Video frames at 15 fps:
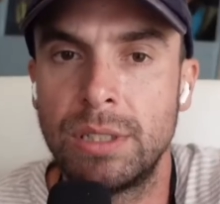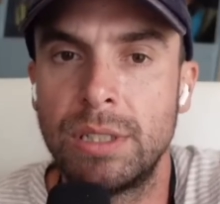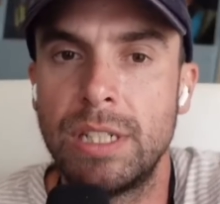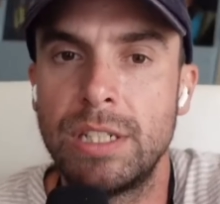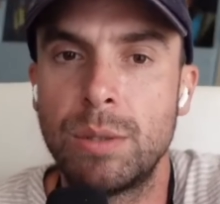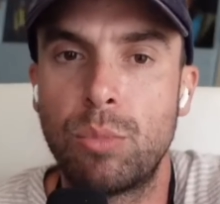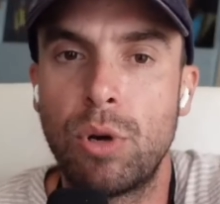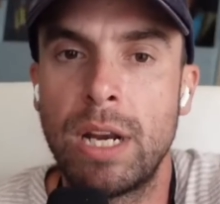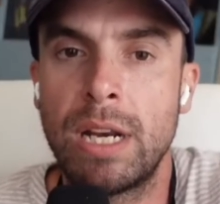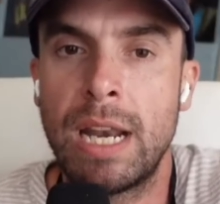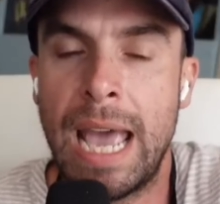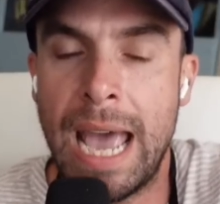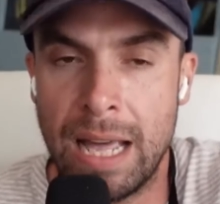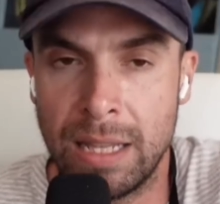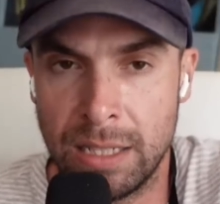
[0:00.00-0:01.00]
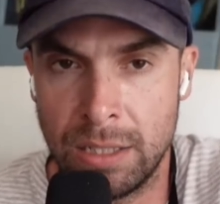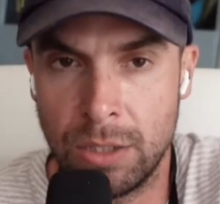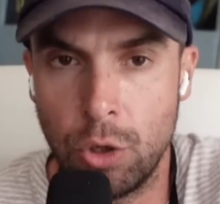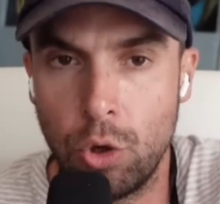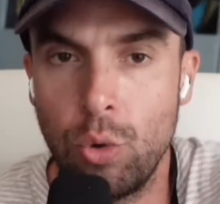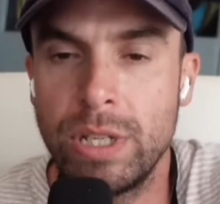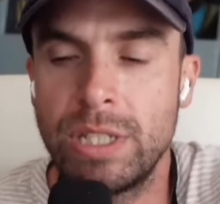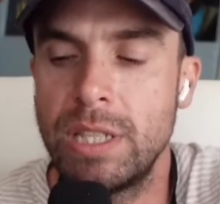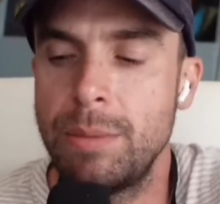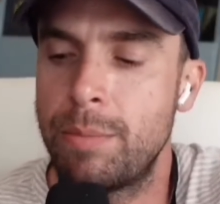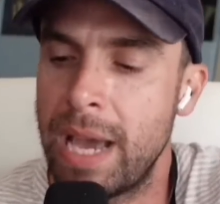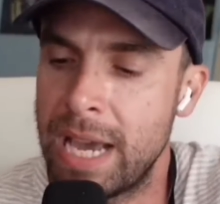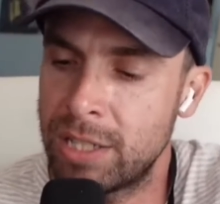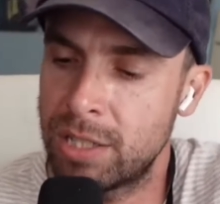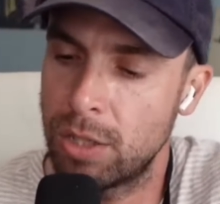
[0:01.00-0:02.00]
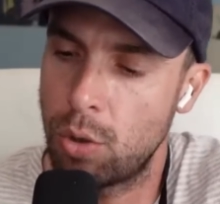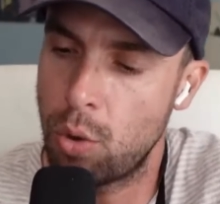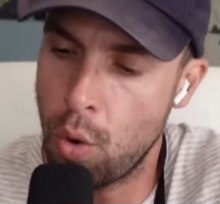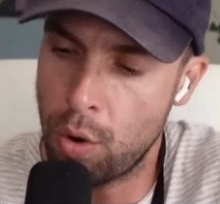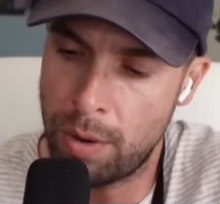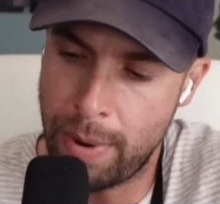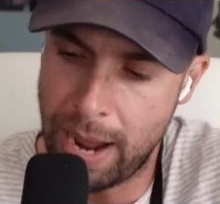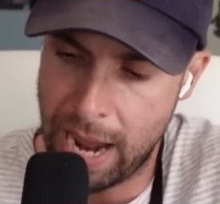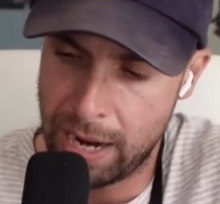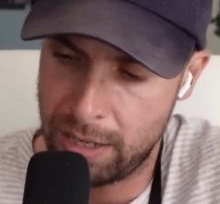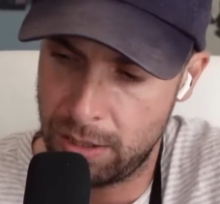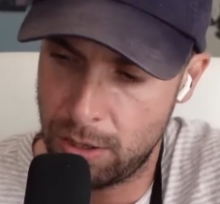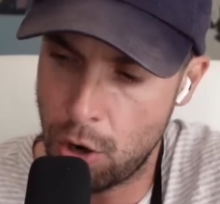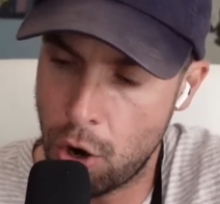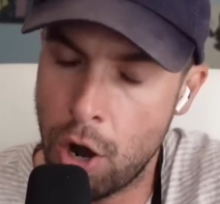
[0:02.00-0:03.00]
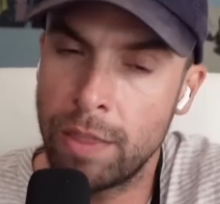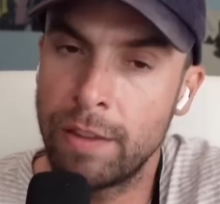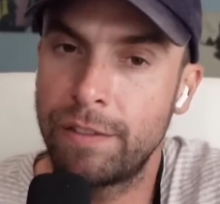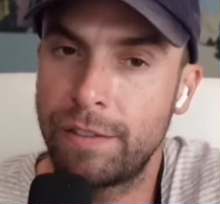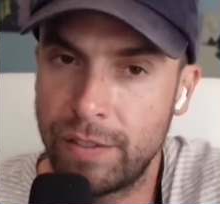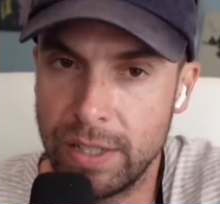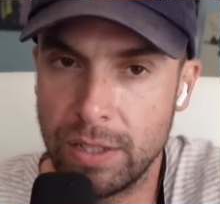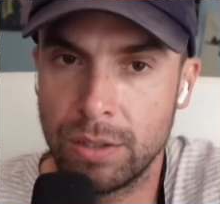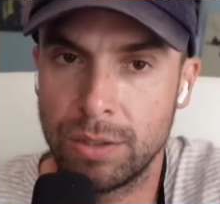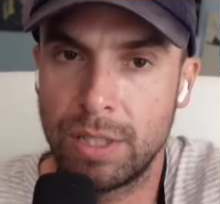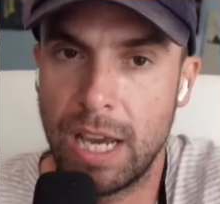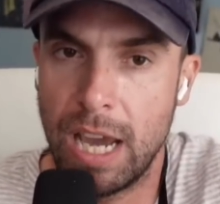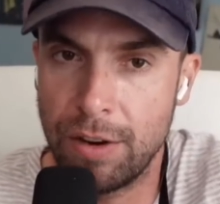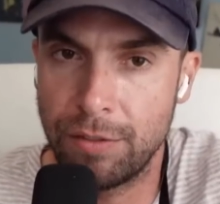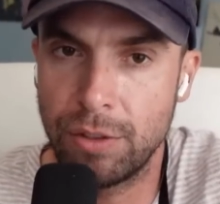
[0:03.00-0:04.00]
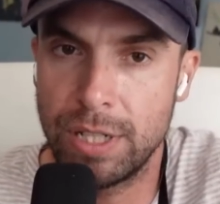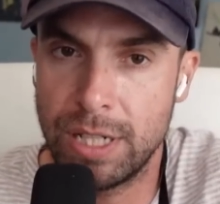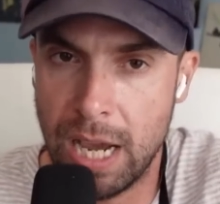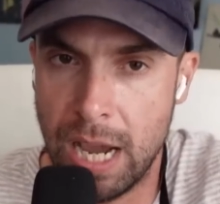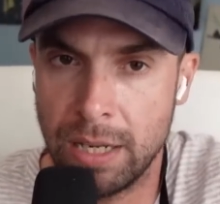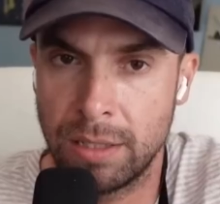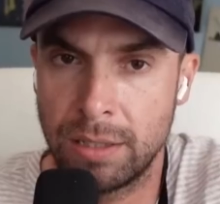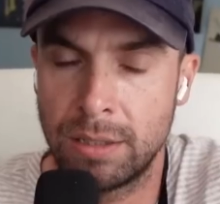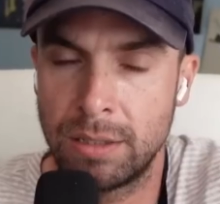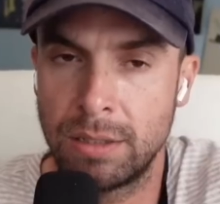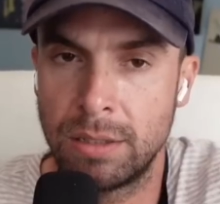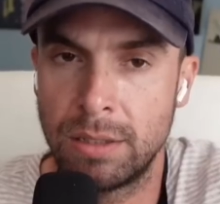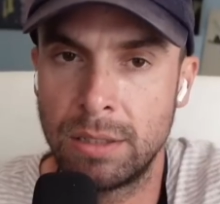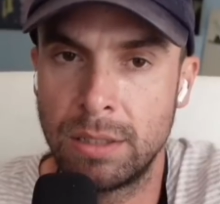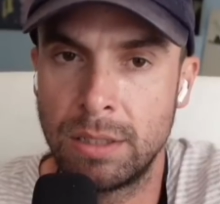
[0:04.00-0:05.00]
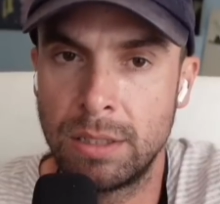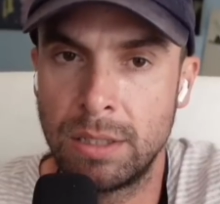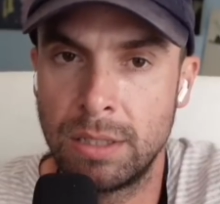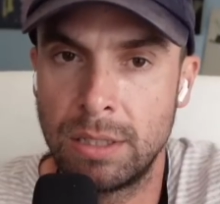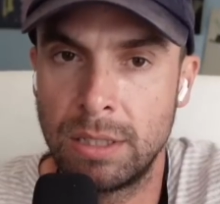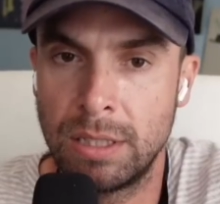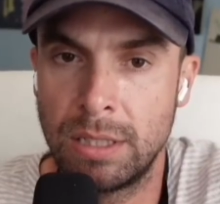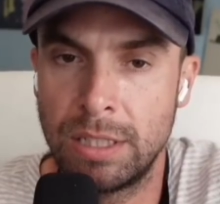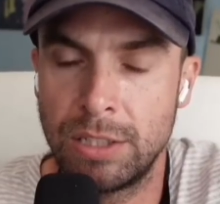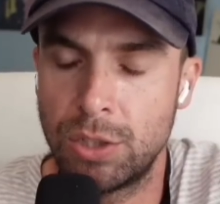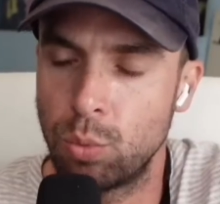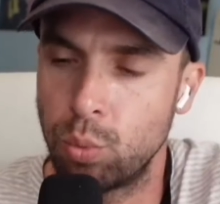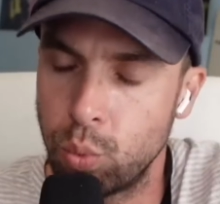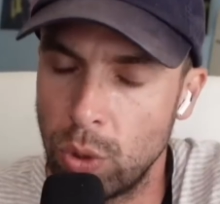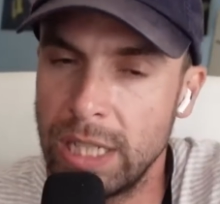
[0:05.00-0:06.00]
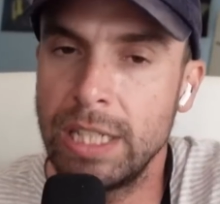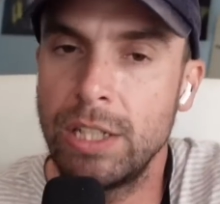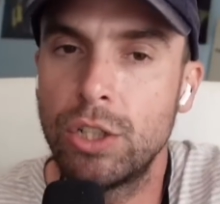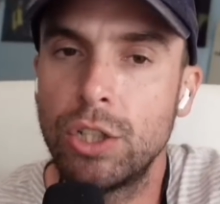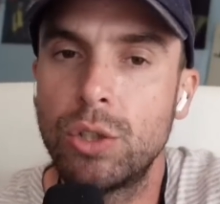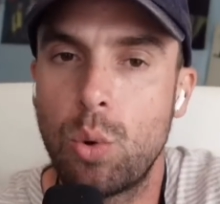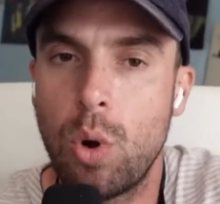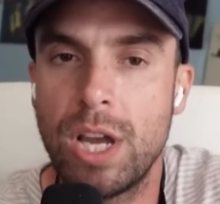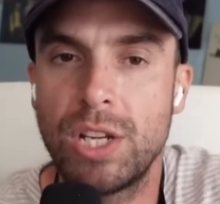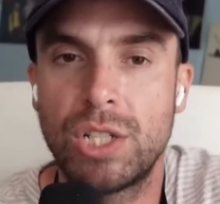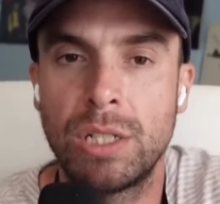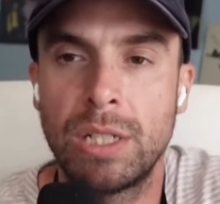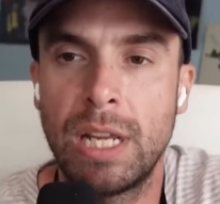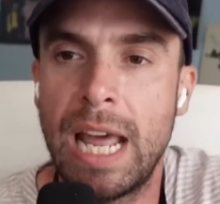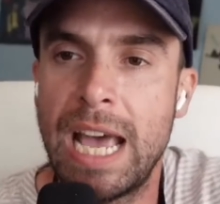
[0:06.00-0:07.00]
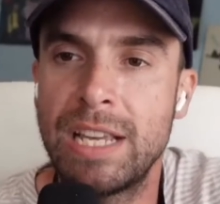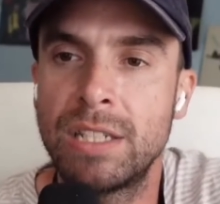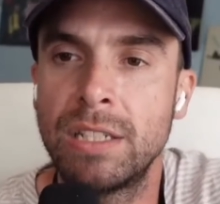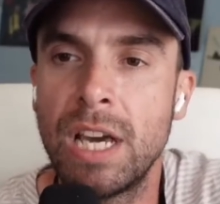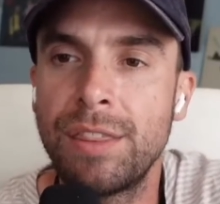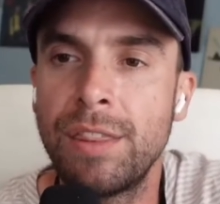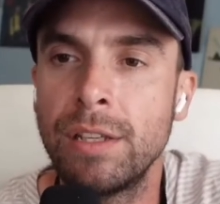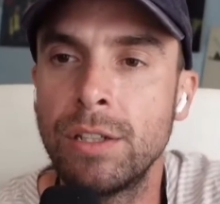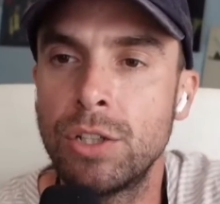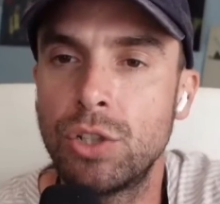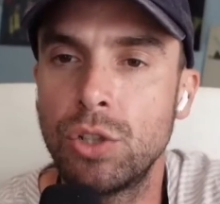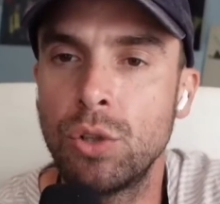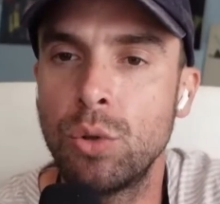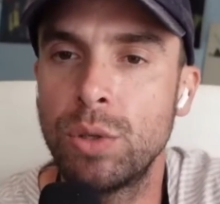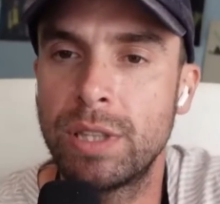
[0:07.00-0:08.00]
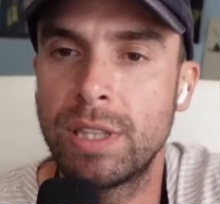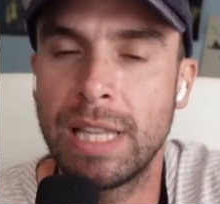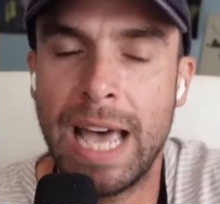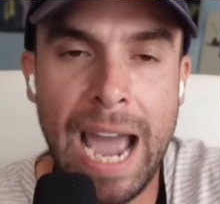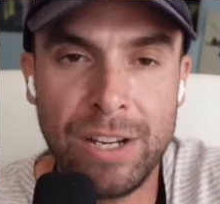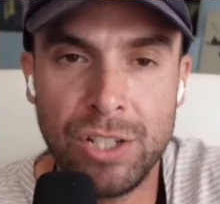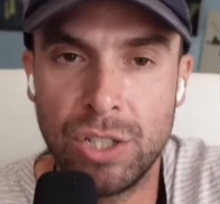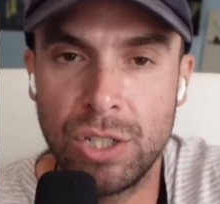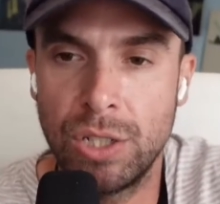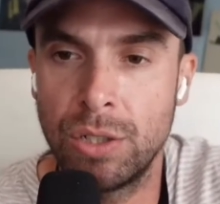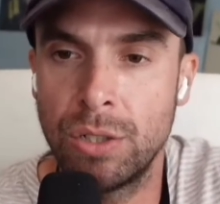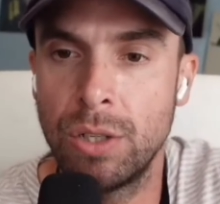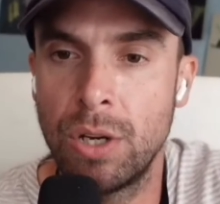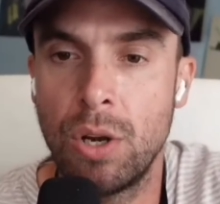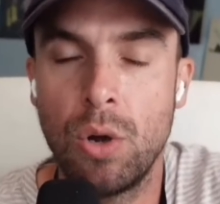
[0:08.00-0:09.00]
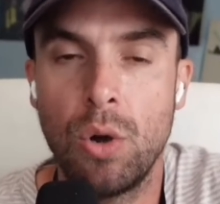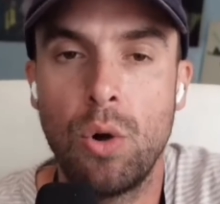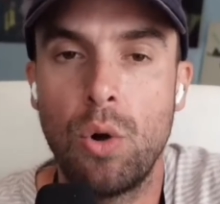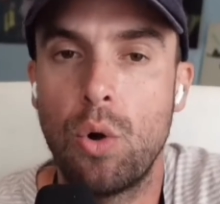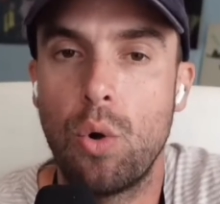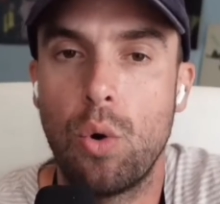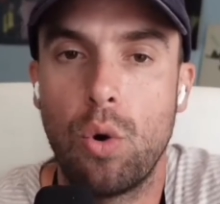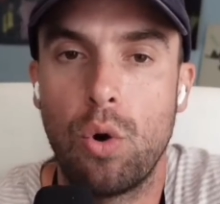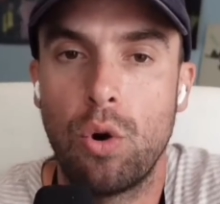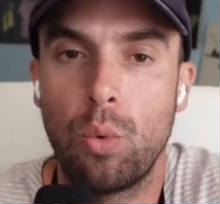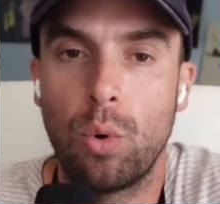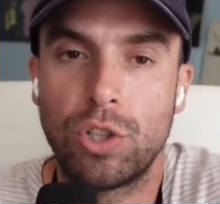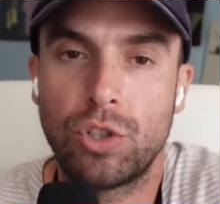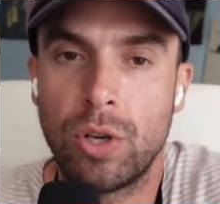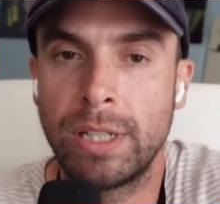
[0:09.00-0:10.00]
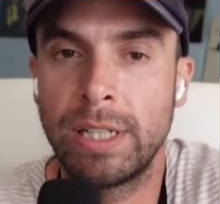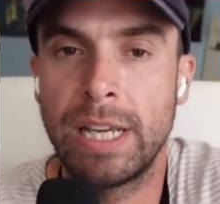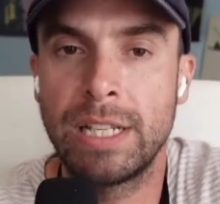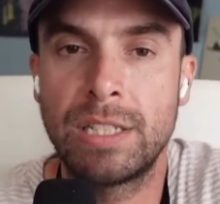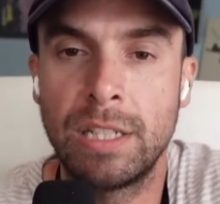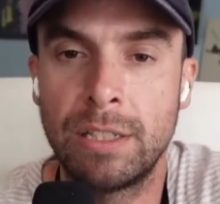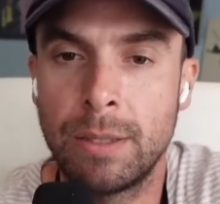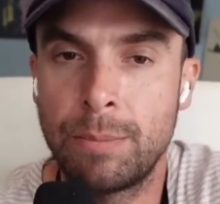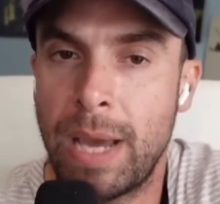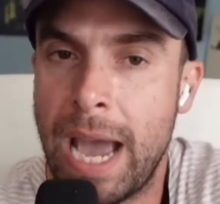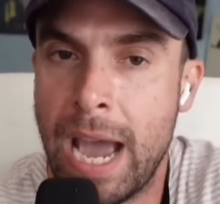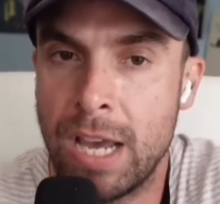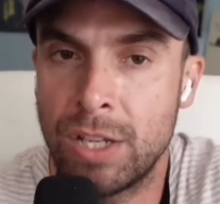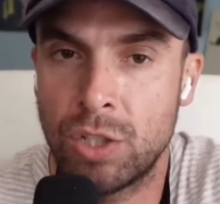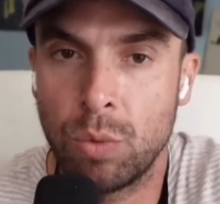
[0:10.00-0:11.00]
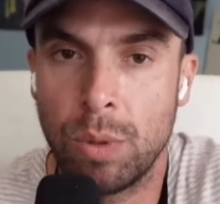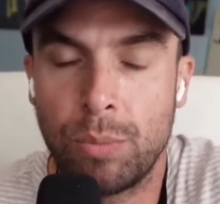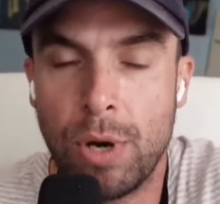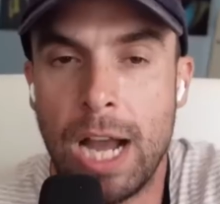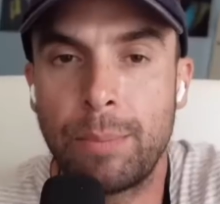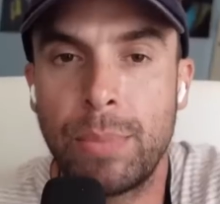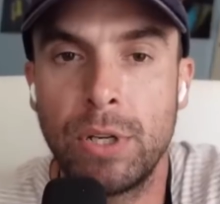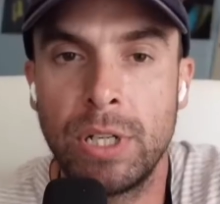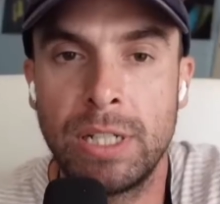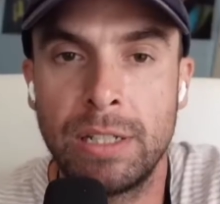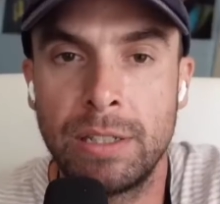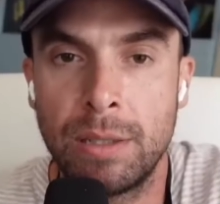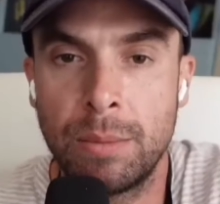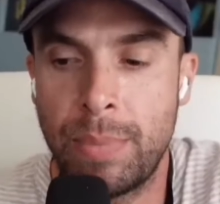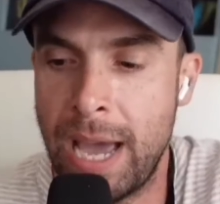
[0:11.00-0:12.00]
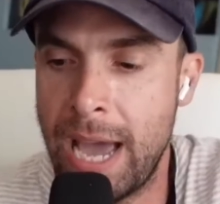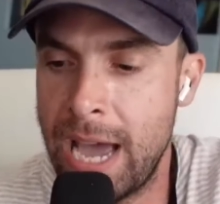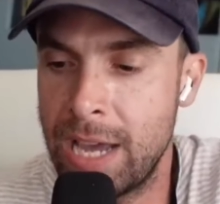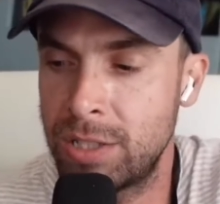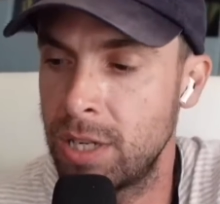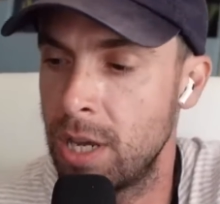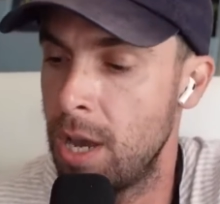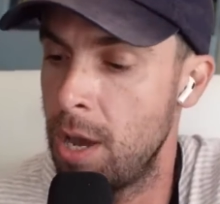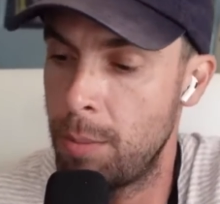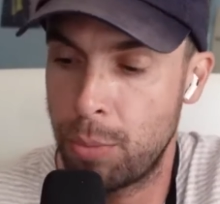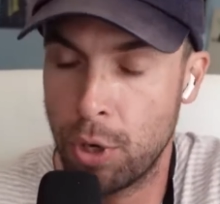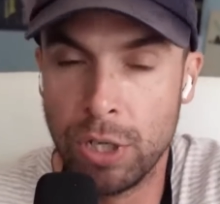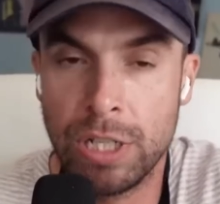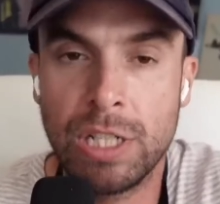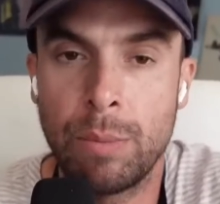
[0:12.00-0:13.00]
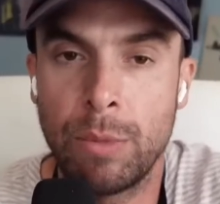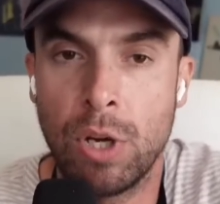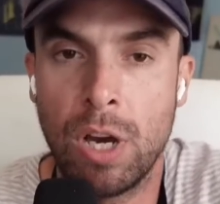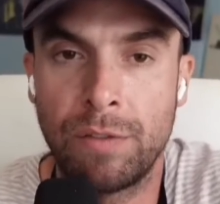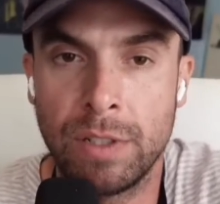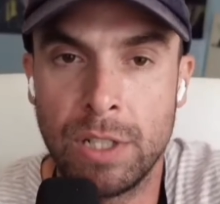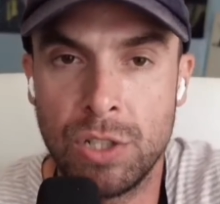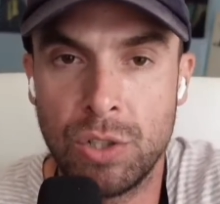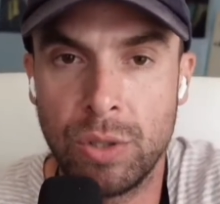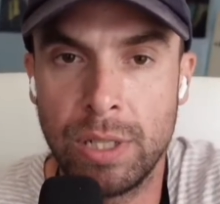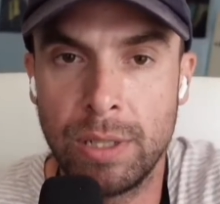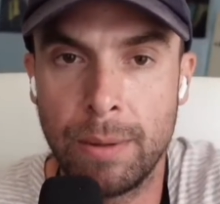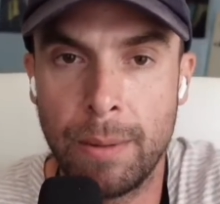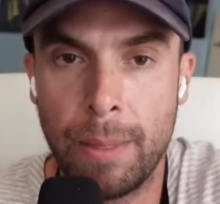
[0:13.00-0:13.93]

Is it Brandon Allen? Who is the best quarterback on the field every day? It's a really good question. It has nothing to do with last year or what Trey Lance did in the past or what Brock Purdy did in the past. Purdy's coming off an injury.